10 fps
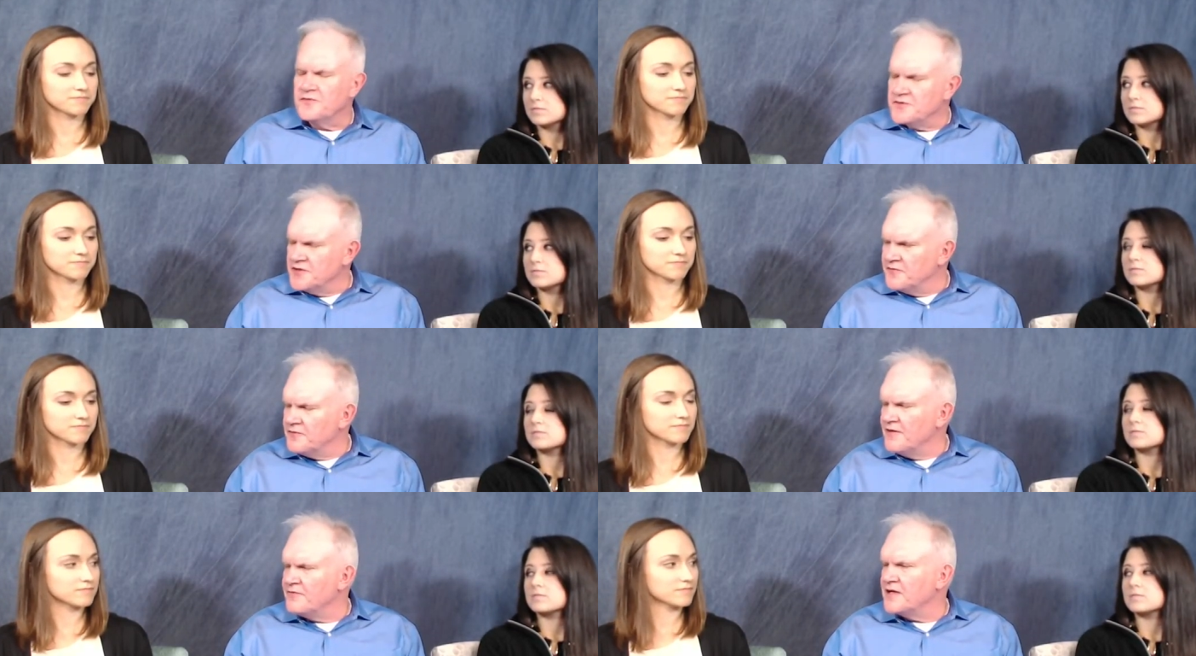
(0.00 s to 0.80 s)
Speaker 1: So
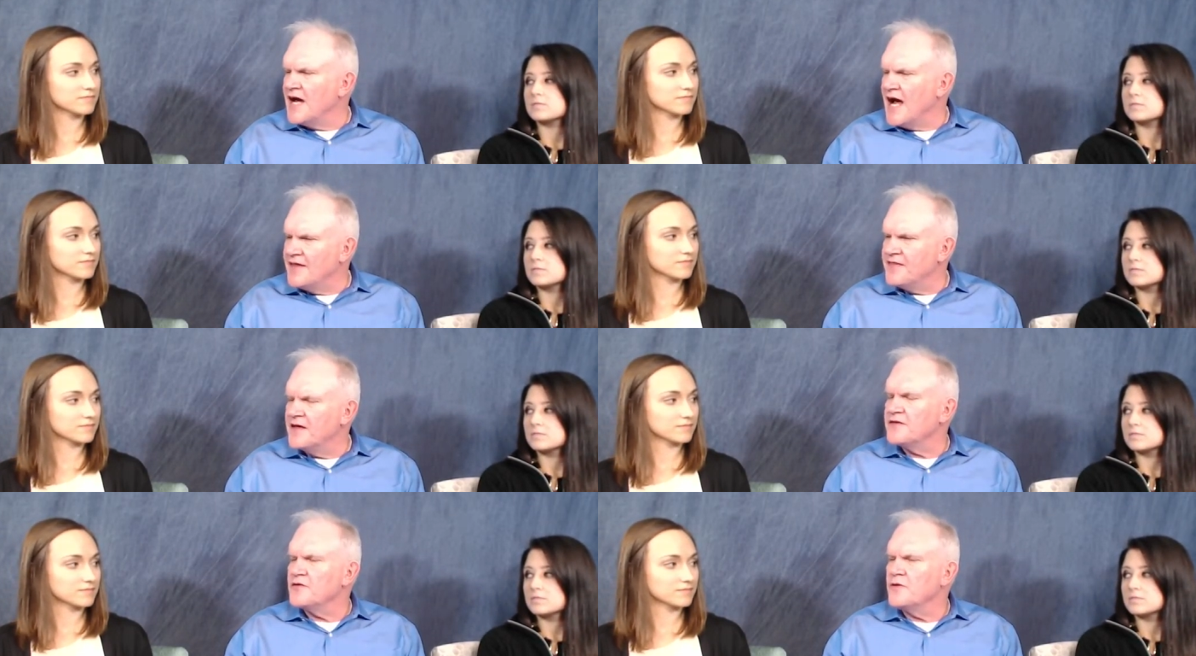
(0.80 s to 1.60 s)
for every kind
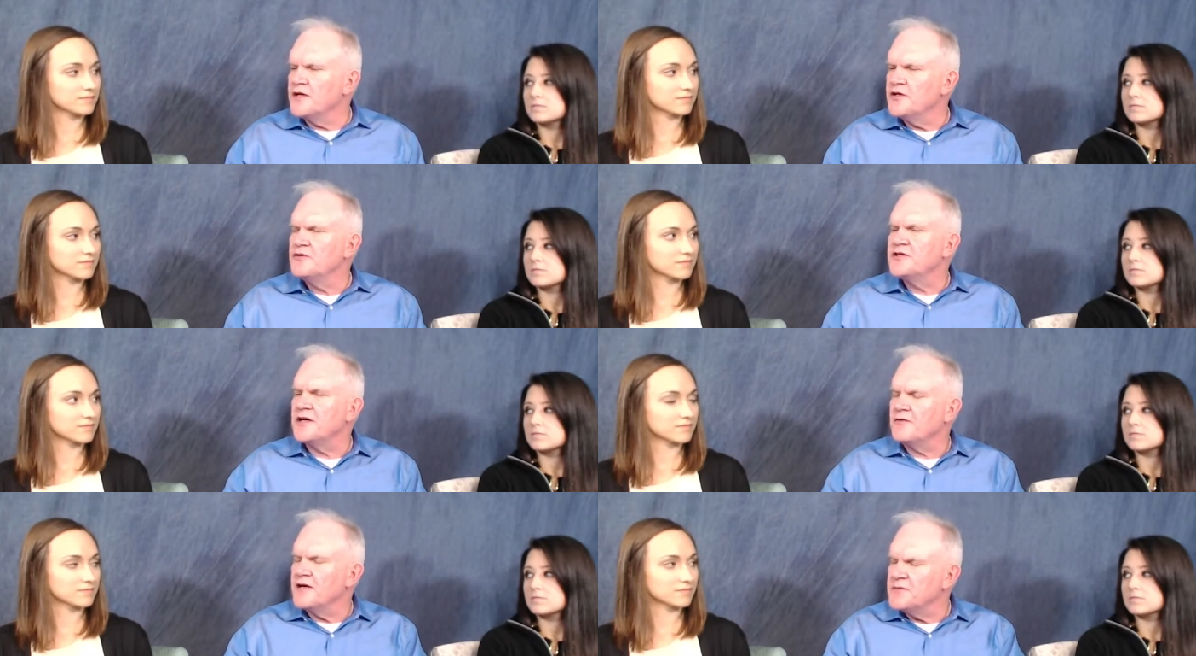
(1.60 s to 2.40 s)
thing that we do
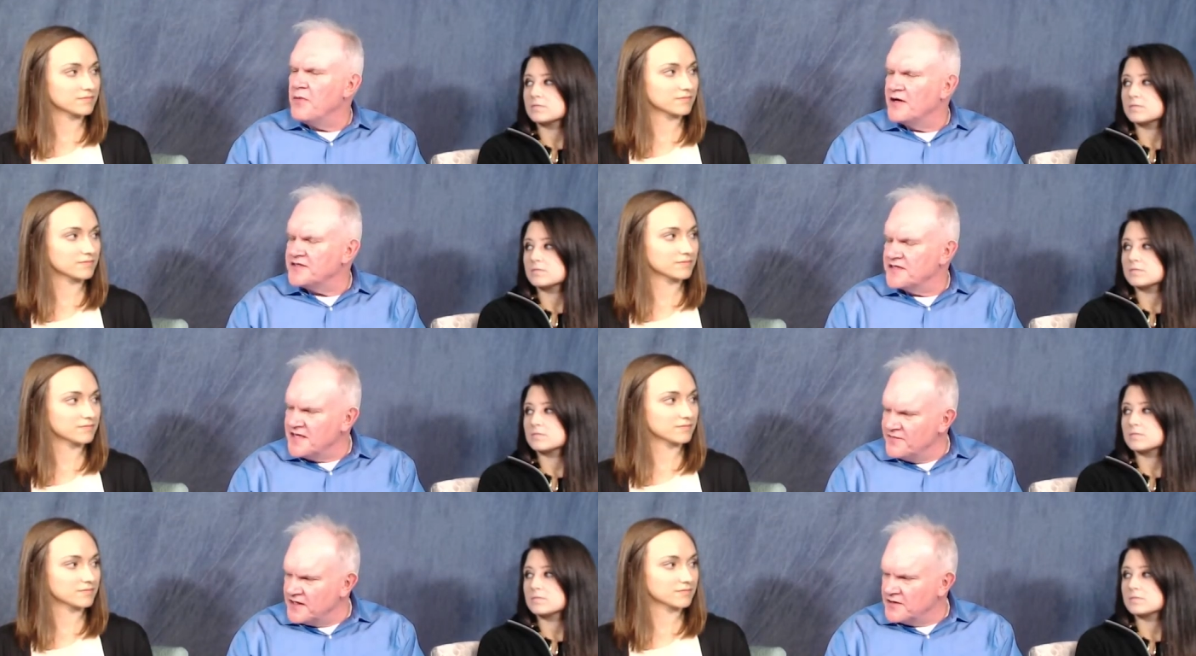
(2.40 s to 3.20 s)
generates
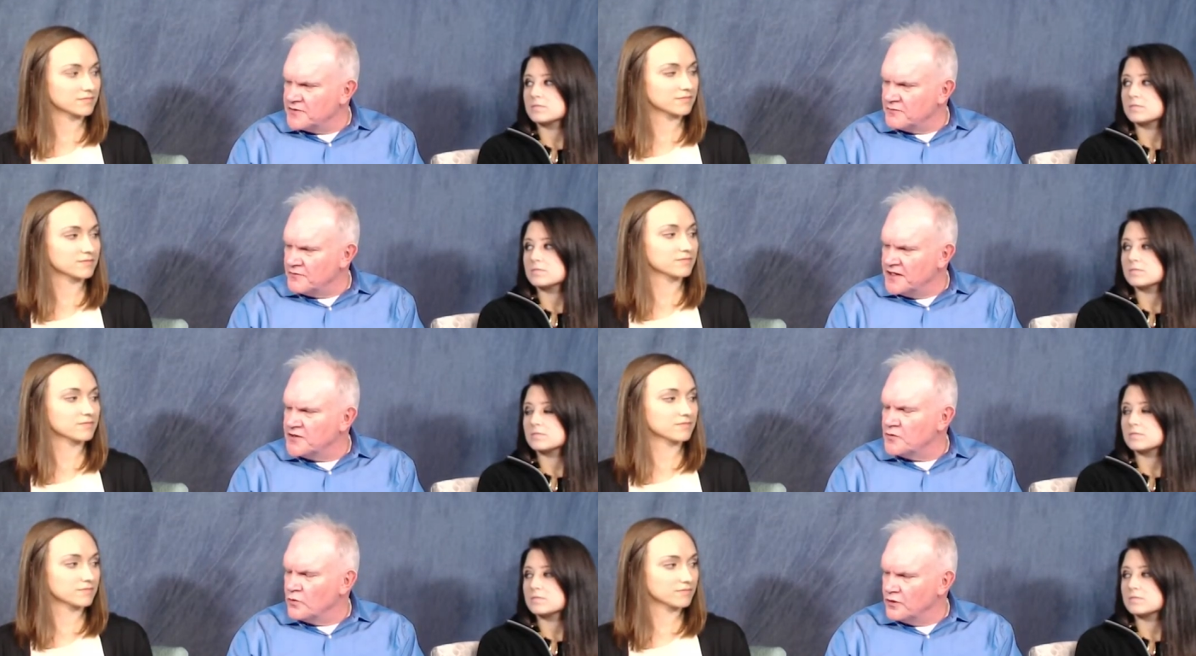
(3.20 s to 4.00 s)
positivity in
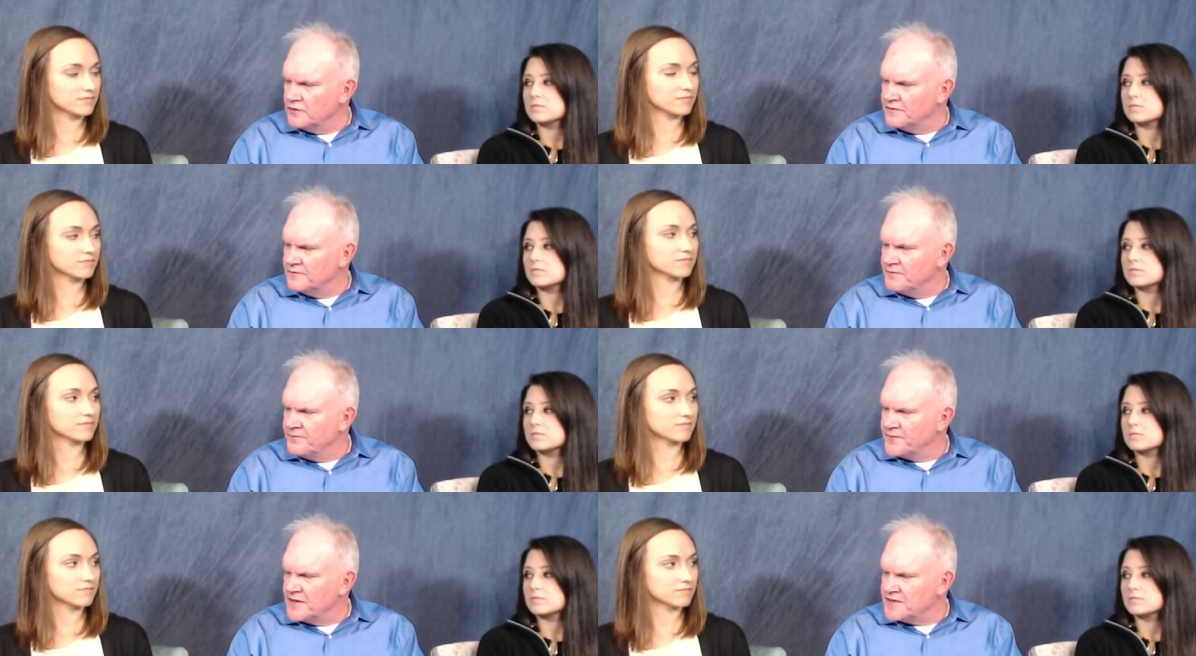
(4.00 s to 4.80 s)
the world,
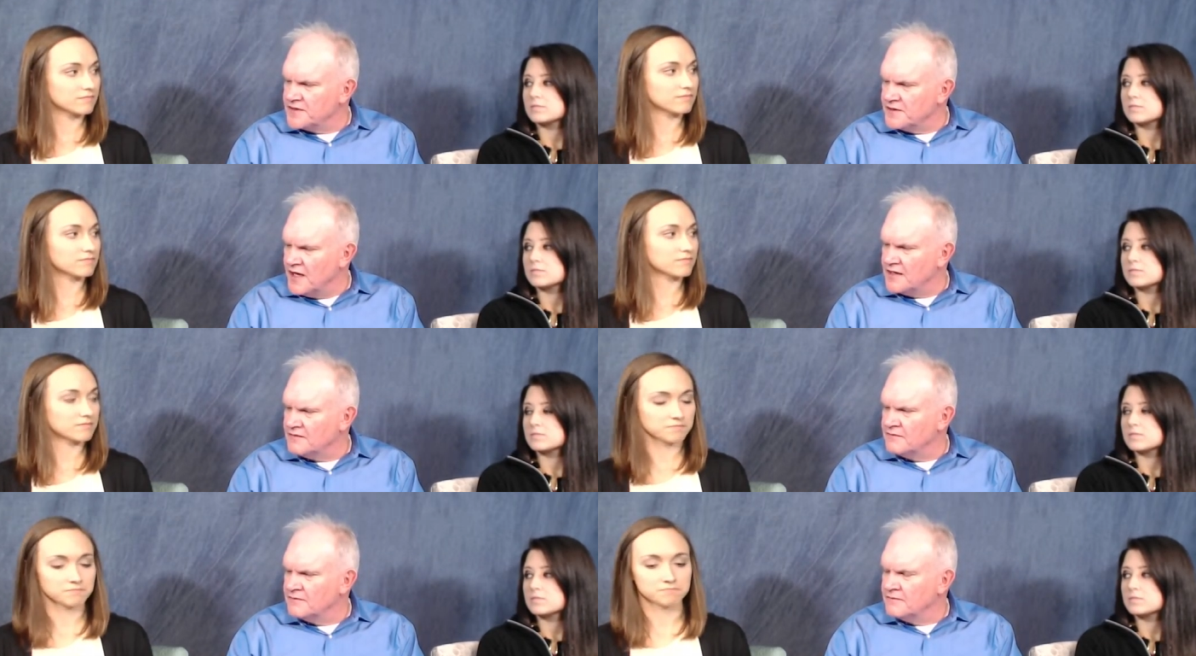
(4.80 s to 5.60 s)
does it not?
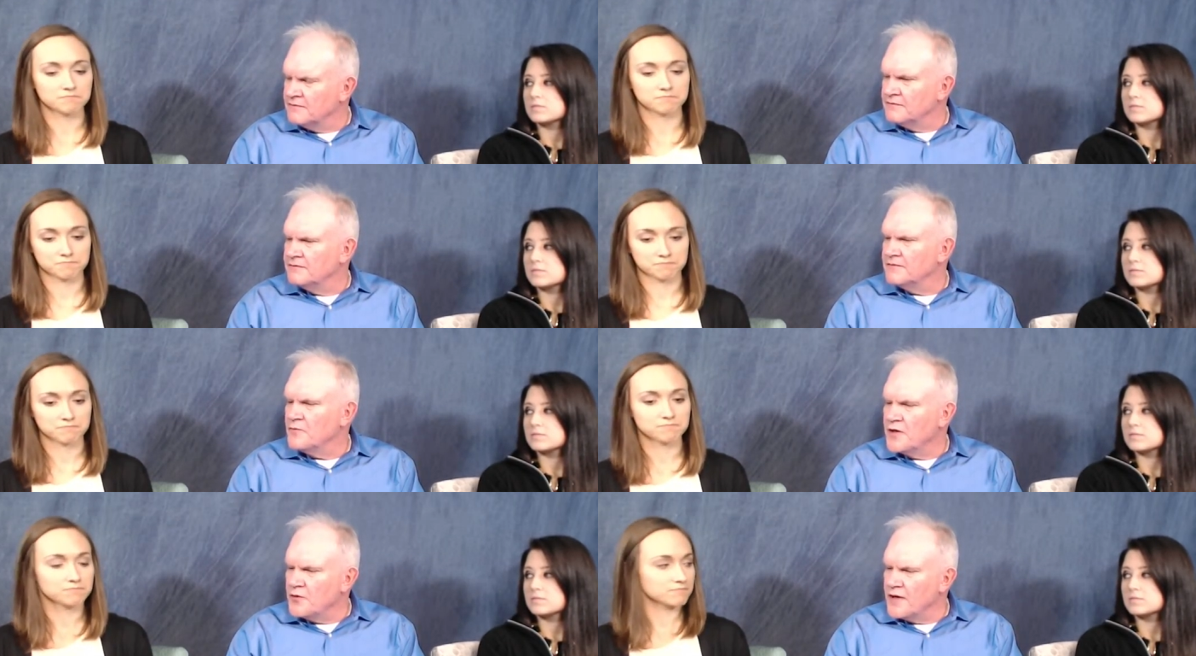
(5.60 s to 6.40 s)
Mm-hmm.
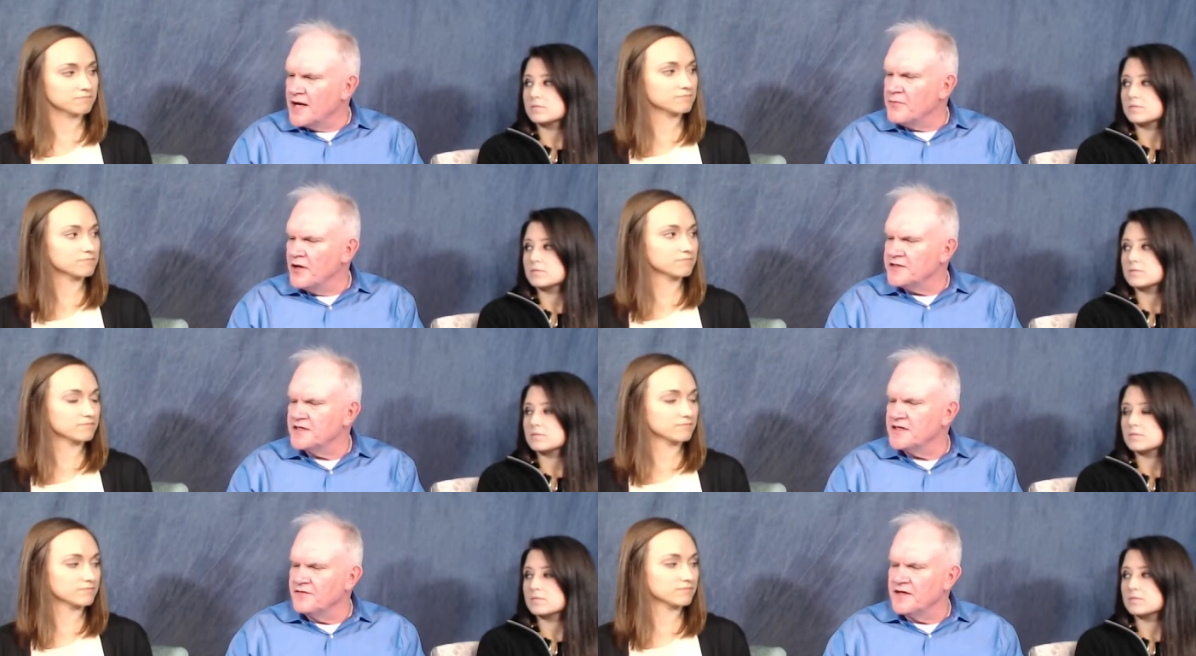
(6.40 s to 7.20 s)
We create
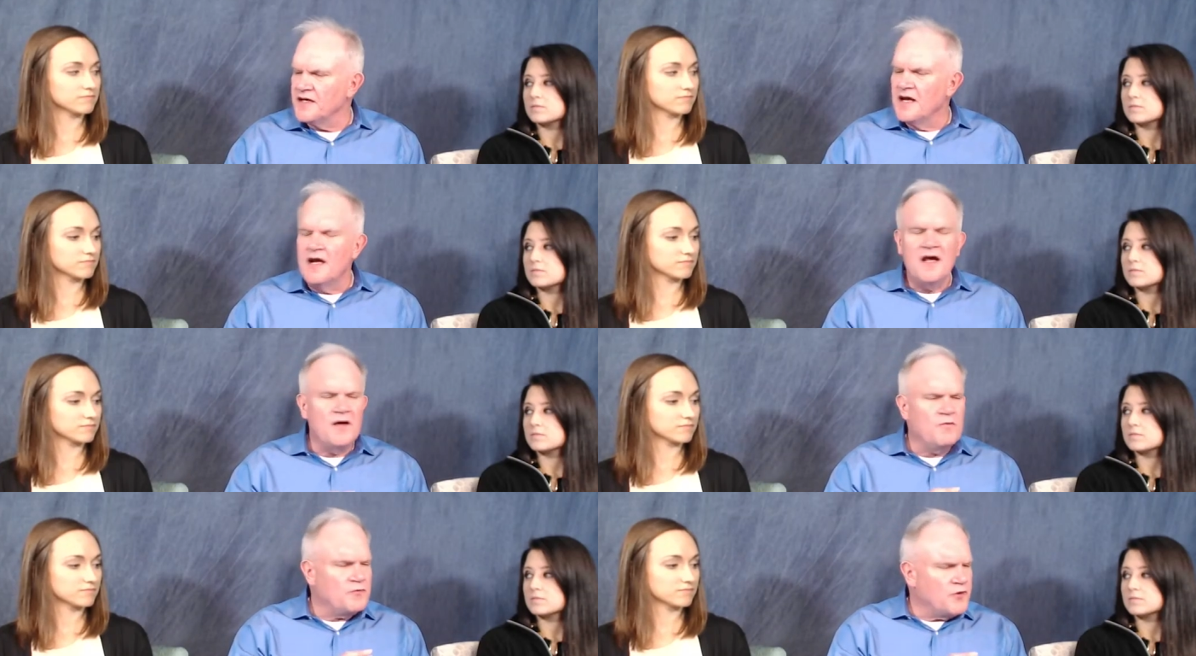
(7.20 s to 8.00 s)
positivity.
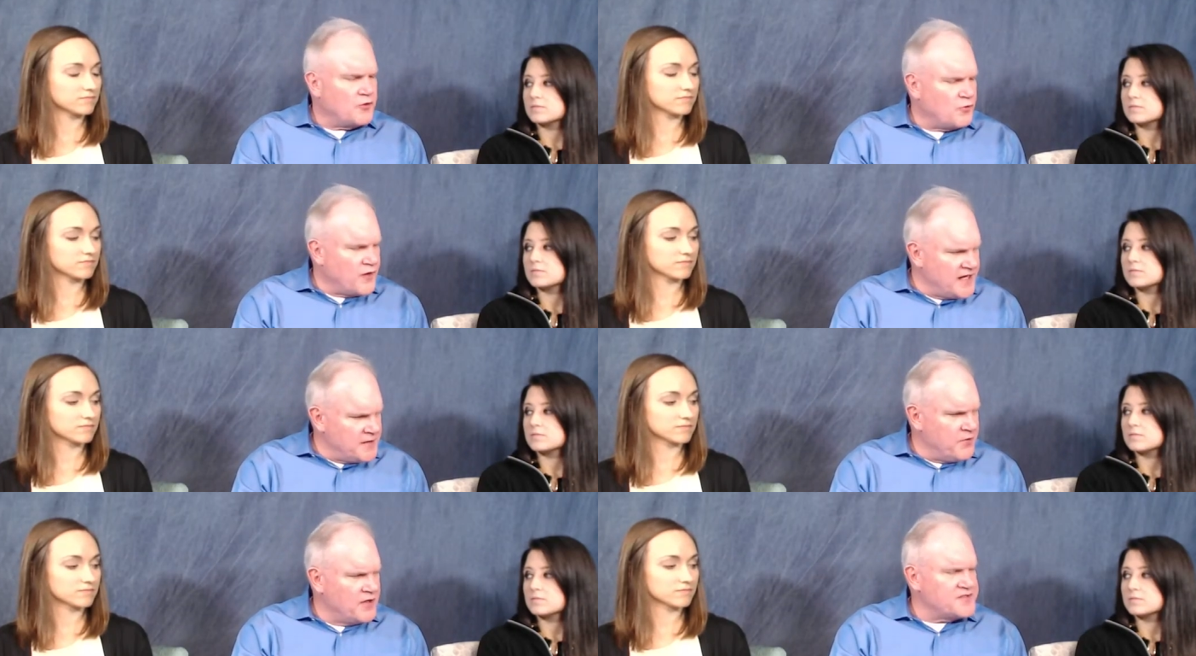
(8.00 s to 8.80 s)
And when we're creating
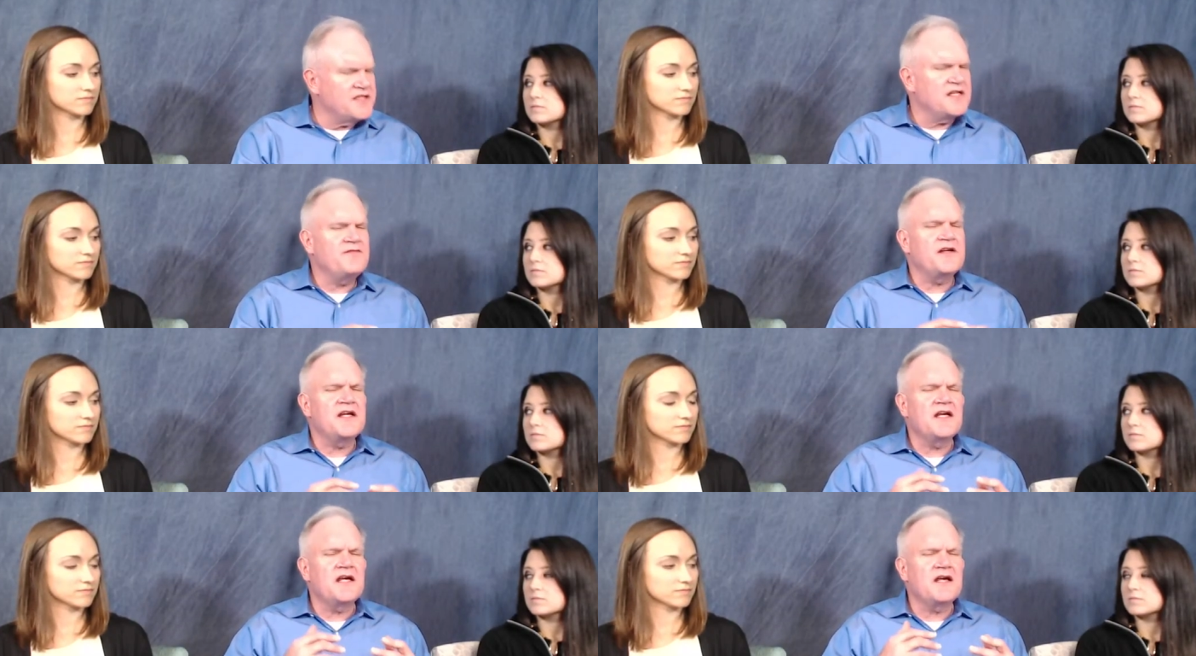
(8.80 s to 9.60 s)
positivity,